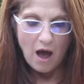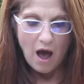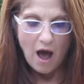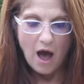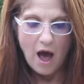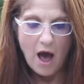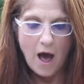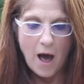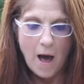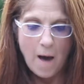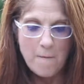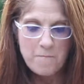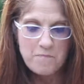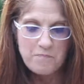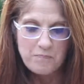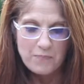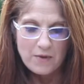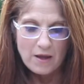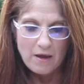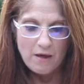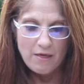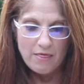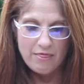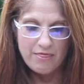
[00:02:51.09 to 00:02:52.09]

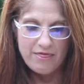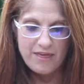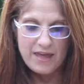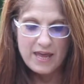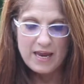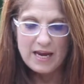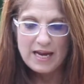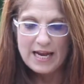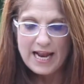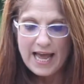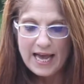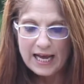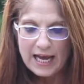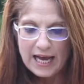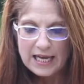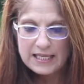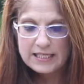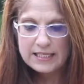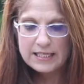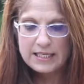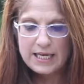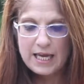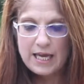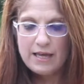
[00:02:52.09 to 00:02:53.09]
the
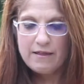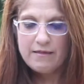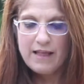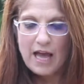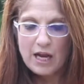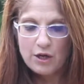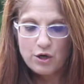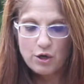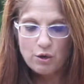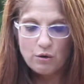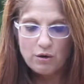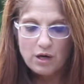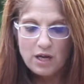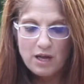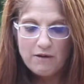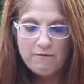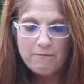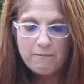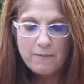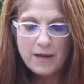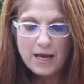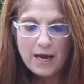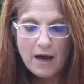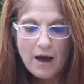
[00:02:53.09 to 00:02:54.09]
legacy that you
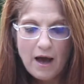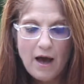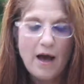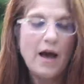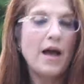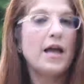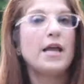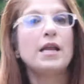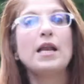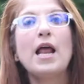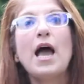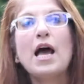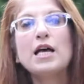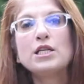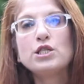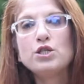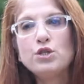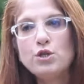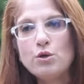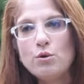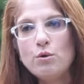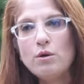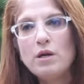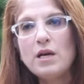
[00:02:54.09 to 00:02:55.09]
leave behind as
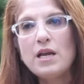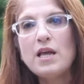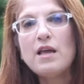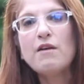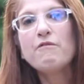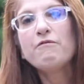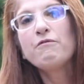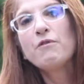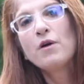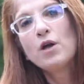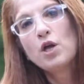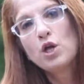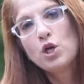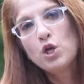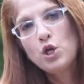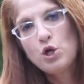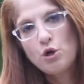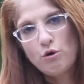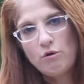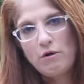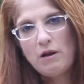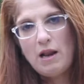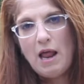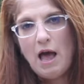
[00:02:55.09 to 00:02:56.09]
you live
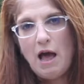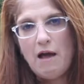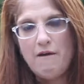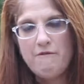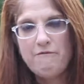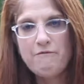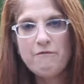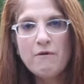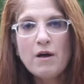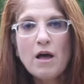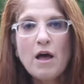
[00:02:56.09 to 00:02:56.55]
your life.